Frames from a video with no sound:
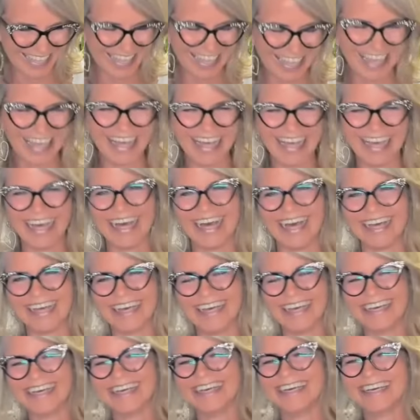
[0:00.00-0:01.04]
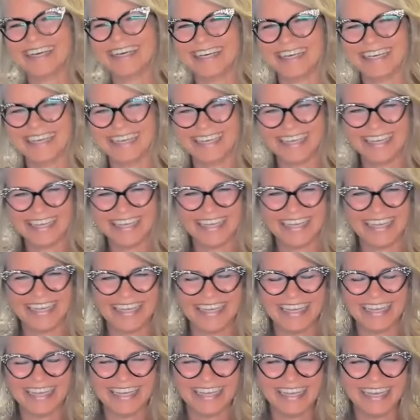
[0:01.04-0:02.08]

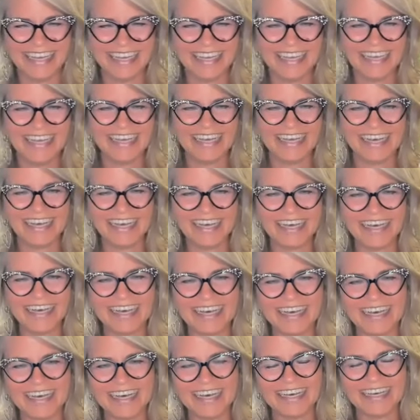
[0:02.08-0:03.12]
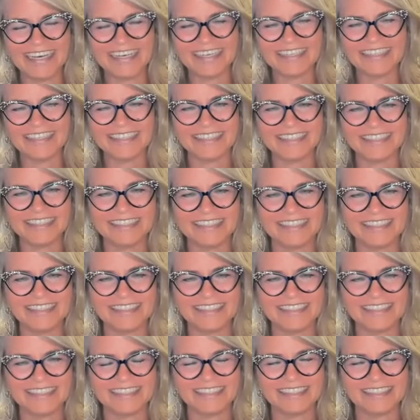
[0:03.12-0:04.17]

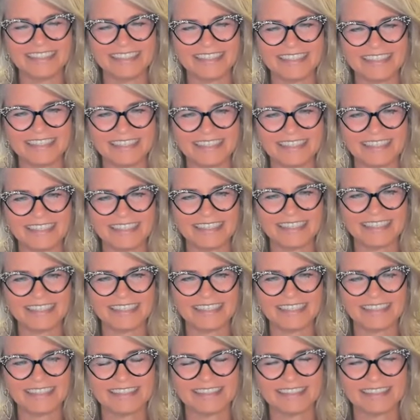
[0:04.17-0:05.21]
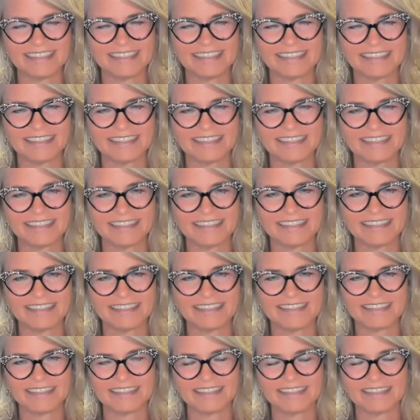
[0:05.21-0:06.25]
[no speech]